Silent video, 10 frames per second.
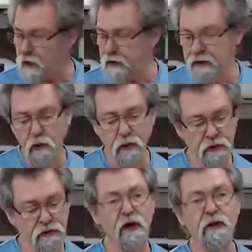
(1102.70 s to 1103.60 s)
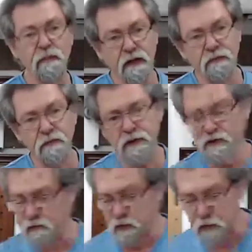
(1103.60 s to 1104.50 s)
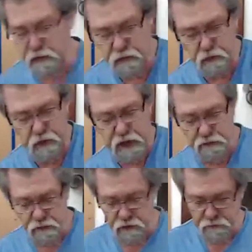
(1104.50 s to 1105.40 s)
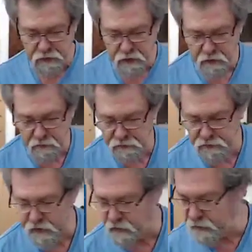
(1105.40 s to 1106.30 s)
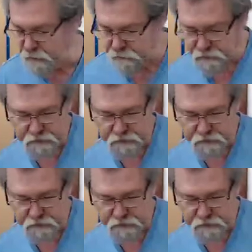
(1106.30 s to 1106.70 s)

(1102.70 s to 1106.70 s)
why do they call it a trying plane? First of all, we, will go through the, the theory.